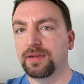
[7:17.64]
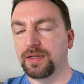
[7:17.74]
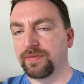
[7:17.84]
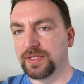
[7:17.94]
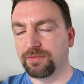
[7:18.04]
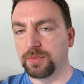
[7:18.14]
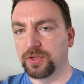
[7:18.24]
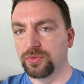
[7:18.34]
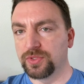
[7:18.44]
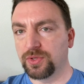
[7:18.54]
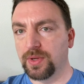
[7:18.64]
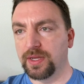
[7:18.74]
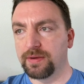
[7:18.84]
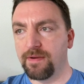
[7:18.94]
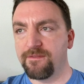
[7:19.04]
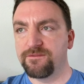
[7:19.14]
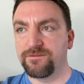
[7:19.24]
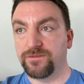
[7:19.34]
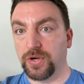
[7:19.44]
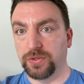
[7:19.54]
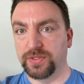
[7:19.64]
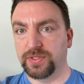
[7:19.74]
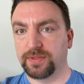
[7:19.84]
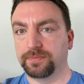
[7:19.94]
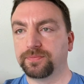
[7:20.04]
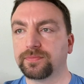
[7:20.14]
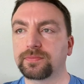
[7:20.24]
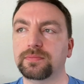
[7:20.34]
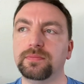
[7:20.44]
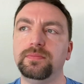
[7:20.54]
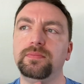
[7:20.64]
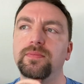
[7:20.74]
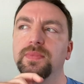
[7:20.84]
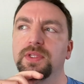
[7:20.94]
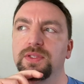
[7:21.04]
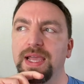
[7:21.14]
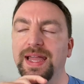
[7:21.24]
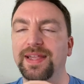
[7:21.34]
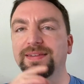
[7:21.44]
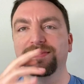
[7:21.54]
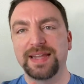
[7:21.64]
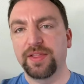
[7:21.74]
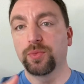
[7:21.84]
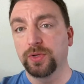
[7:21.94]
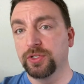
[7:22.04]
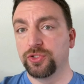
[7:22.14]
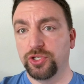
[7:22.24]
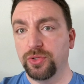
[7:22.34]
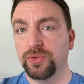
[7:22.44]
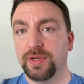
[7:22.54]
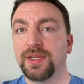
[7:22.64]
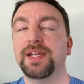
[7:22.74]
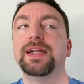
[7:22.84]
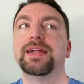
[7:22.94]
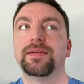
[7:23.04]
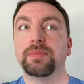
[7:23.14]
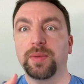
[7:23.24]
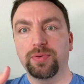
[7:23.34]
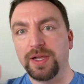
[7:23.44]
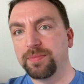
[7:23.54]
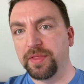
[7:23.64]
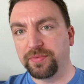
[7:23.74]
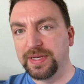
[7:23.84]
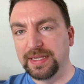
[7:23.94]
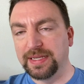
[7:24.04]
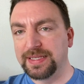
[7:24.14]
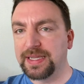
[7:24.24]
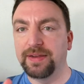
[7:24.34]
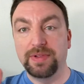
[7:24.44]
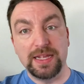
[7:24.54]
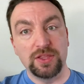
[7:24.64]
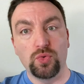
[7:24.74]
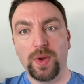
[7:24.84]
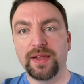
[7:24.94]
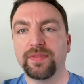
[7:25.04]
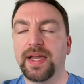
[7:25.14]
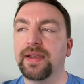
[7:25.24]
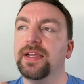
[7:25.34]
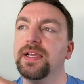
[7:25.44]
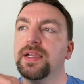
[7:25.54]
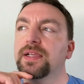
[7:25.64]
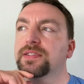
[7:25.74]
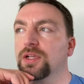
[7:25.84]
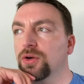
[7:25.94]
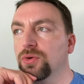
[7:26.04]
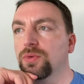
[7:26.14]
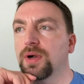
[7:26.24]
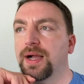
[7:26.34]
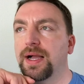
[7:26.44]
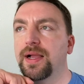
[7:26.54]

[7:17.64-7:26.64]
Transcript: A Visit from the Goon Squad first. And now that we're into June, my Pride Month reading is kind of in the way of that. So